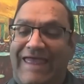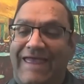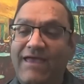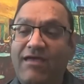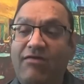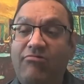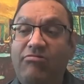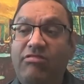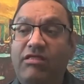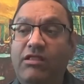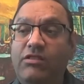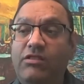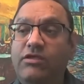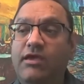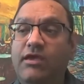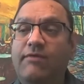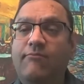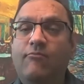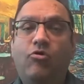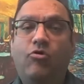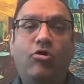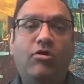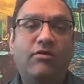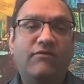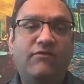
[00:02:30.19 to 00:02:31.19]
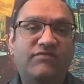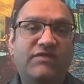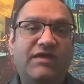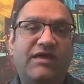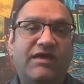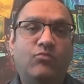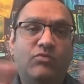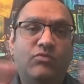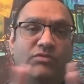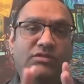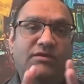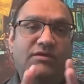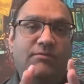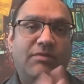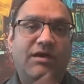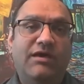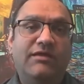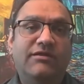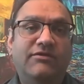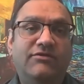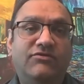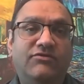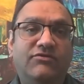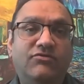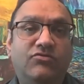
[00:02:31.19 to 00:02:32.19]
at that time, all of that was
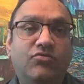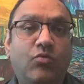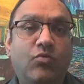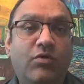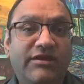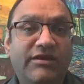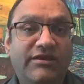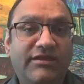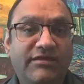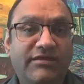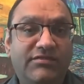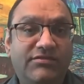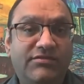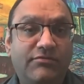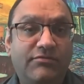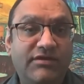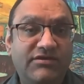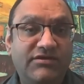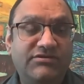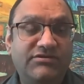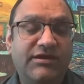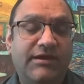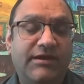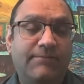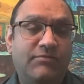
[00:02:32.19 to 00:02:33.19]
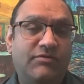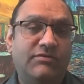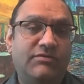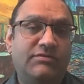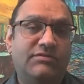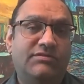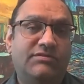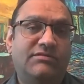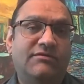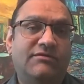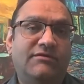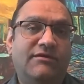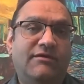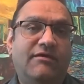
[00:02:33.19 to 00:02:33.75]
combined into 23 chapters